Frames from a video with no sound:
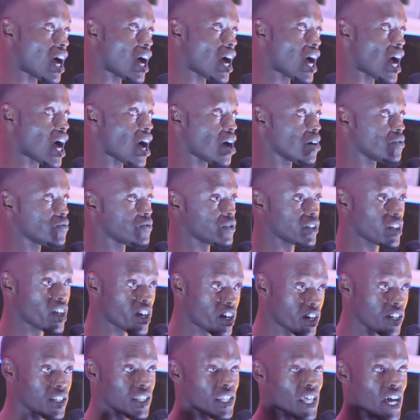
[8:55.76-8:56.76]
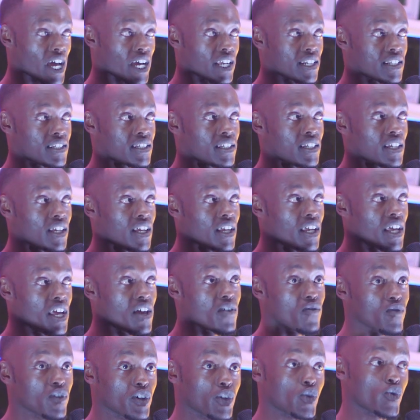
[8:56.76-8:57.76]
I've learned that
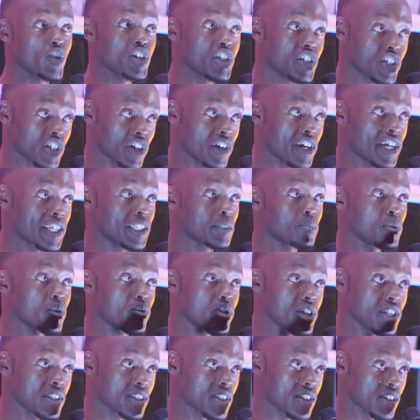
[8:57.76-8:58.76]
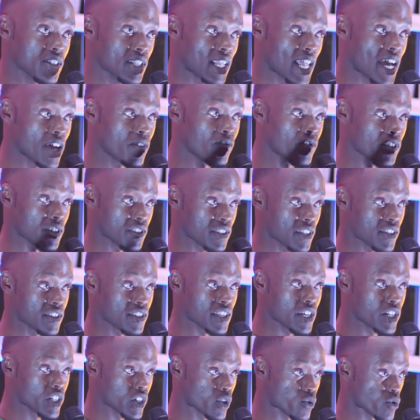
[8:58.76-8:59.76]
every creature experiences life as the
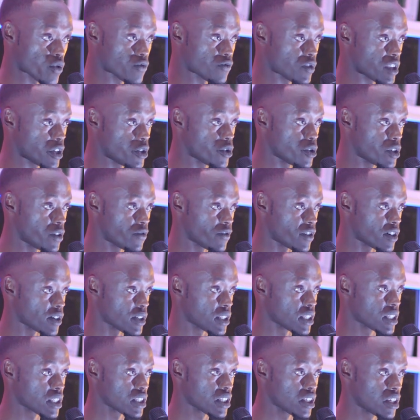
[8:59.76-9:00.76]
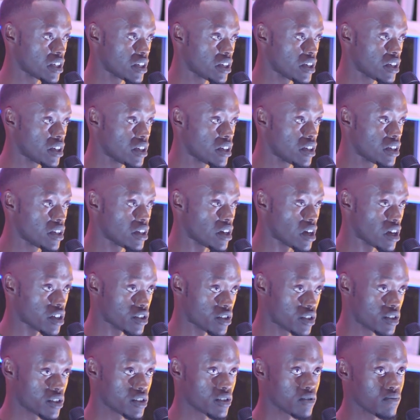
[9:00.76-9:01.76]
center of the universe,
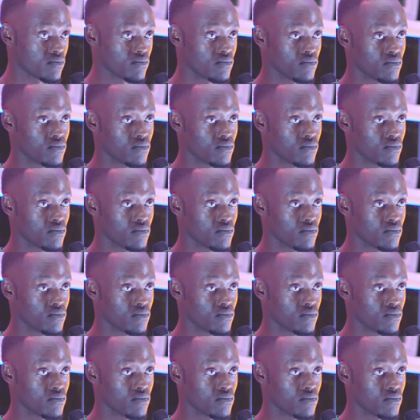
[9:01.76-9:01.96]
as